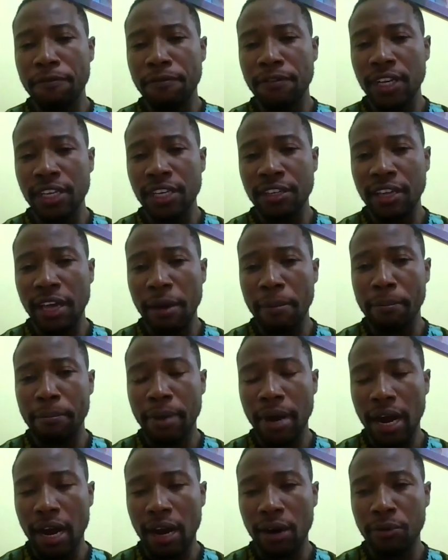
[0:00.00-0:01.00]
feeling
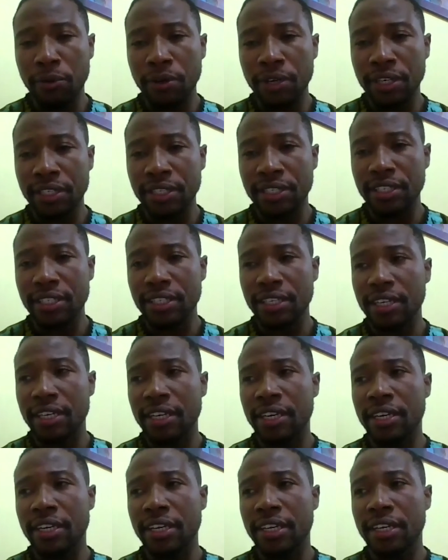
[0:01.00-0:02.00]
empowered
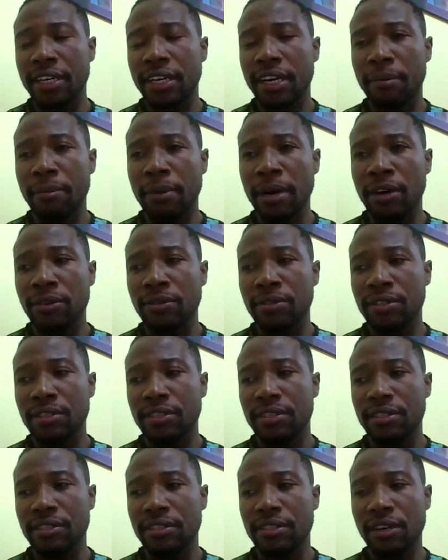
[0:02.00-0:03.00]
about
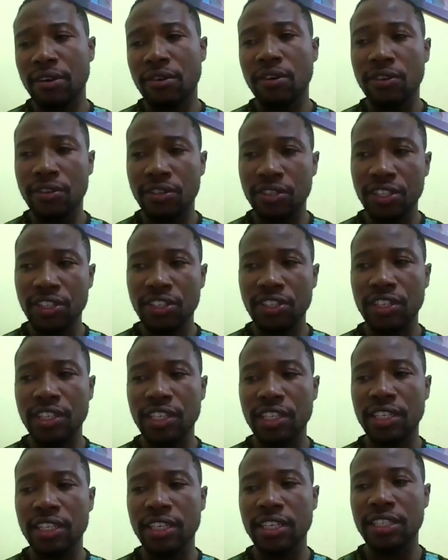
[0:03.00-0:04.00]
the
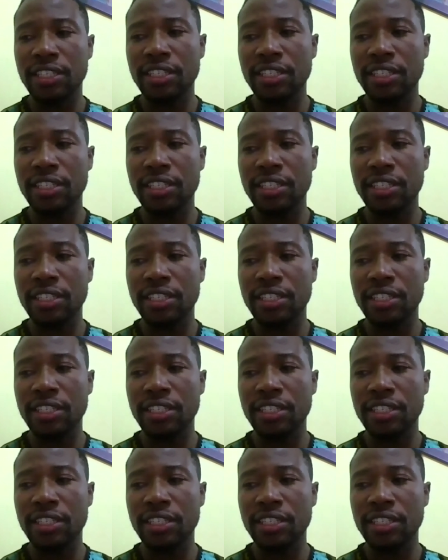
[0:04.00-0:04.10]
condition